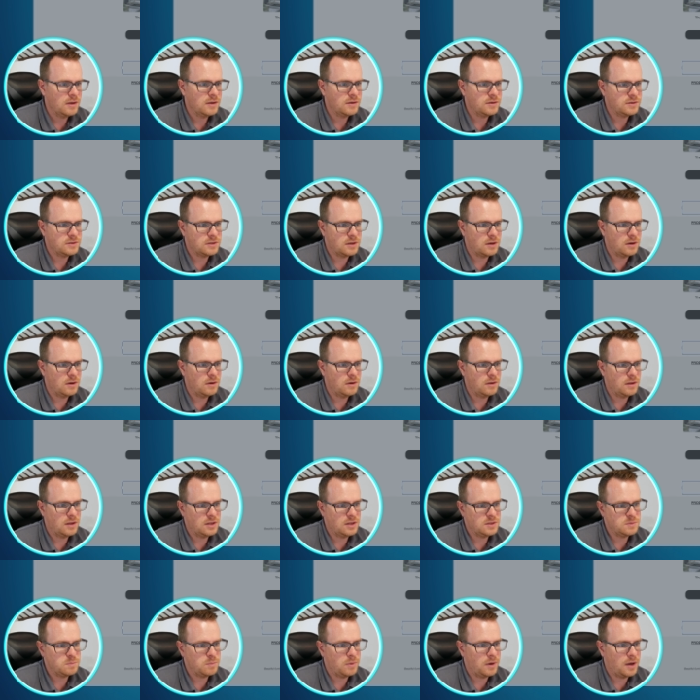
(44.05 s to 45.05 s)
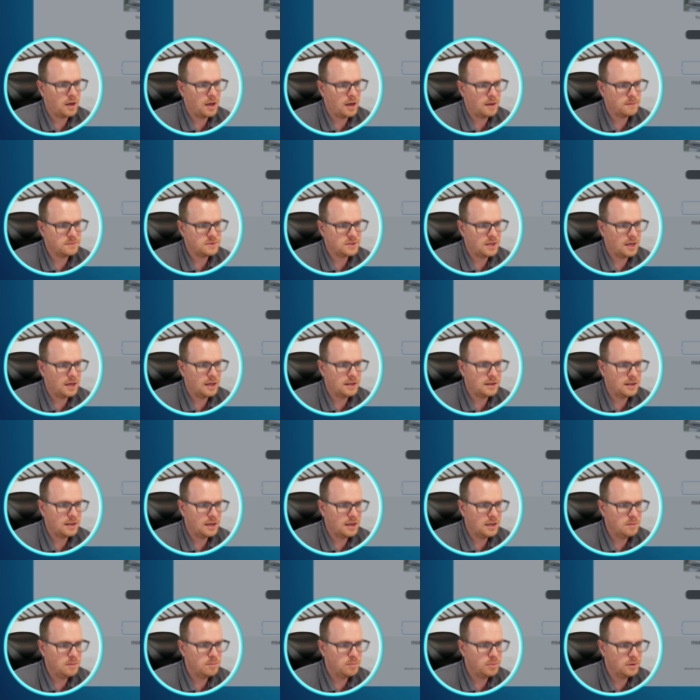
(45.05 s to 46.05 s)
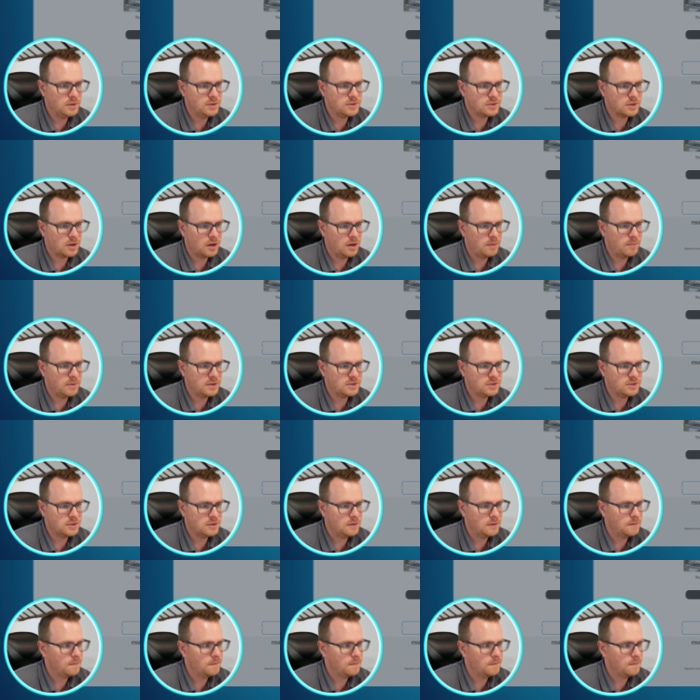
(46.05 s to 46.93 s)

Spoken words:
So let's perhaps add a Bluesky button.